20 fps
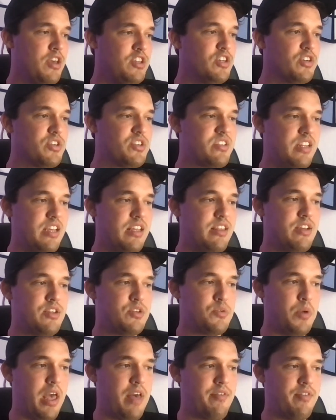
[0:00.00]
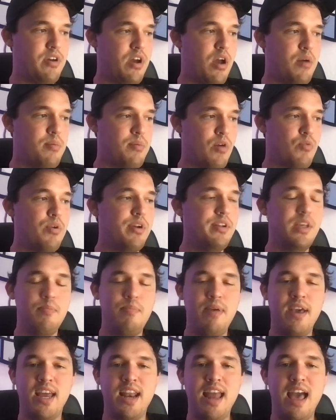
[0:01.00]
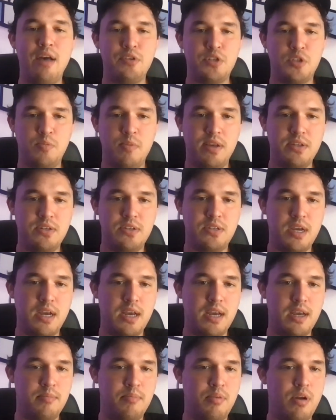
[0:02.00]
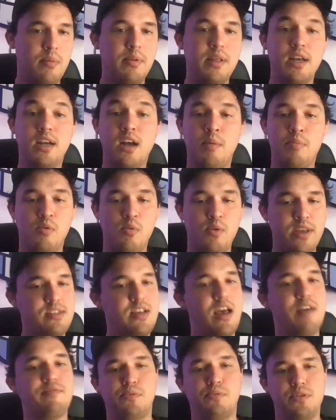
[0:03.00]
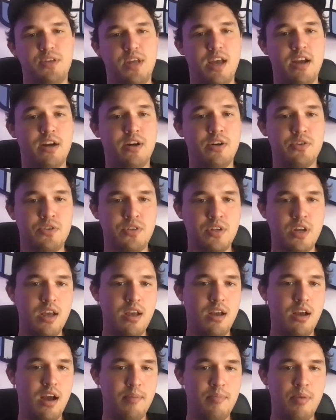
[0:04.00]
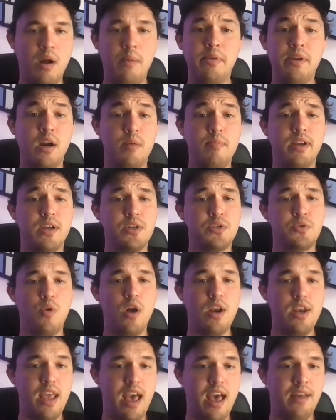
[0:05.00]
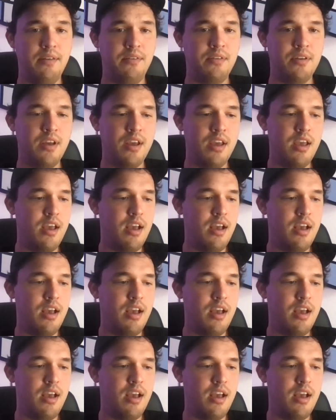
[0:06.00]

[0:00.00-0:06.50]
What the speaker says: You'll see this. We have a really big announcement probably a couple weeks after this airs, probably our biggest one yet,